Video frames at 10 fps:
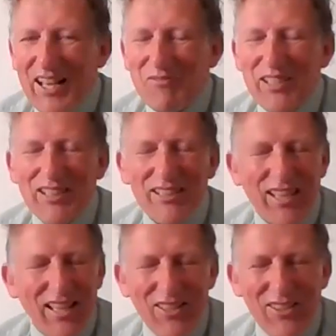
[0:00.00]
And we
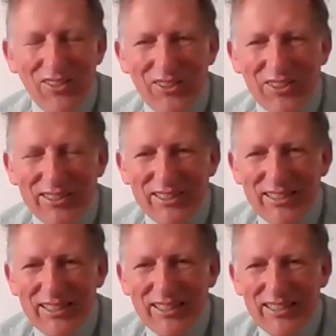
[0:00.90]
thank you, Lord,
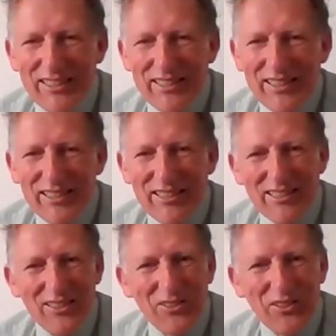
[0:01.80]

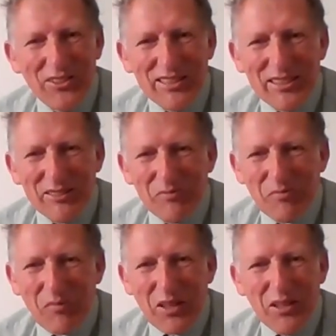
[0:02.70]
that, Lord,
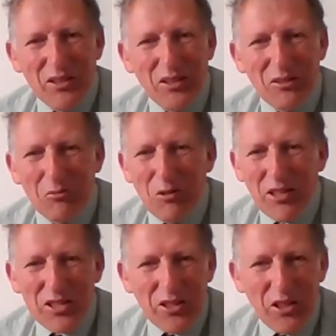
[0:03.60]
you're
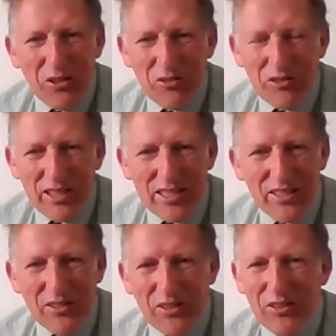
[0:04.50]
watching over us
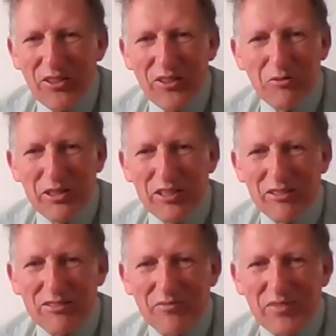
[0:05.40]
in all that we
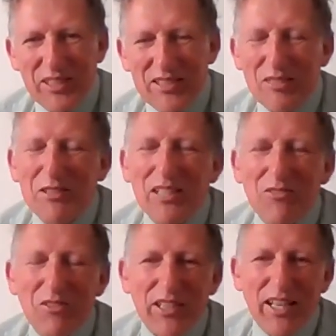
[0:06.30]
do. So we
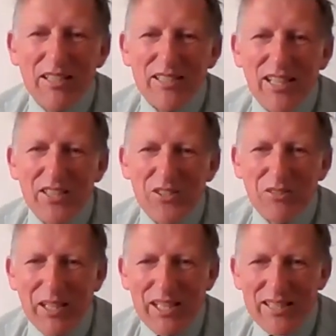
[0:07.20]
give you thanks and ask
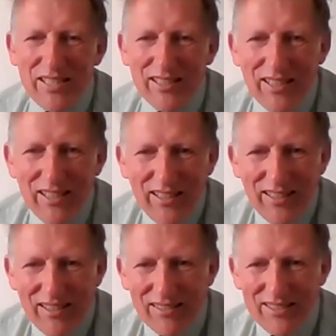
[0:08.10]
your blessing
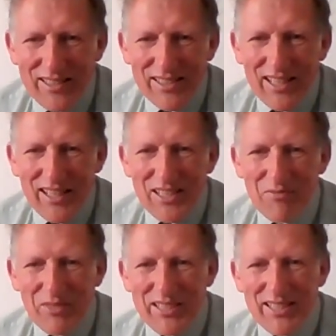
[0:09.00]
on
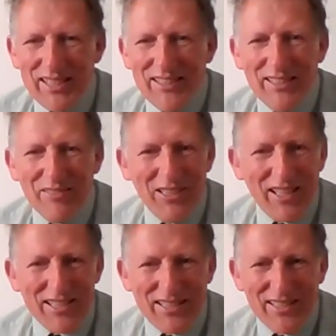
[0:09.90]
today's meeting. We
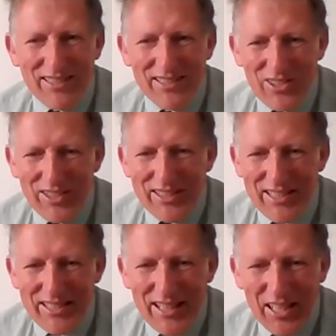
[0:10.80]
ask it in
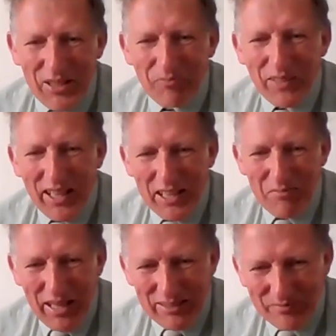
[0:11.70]
Jesus' name.
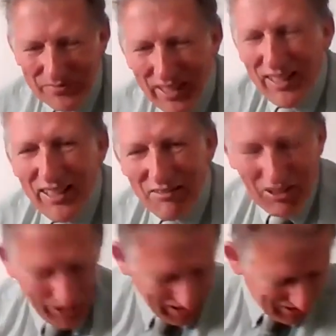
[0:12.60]
Amen.
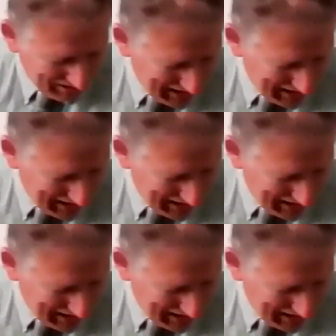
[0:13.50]
Well, thanks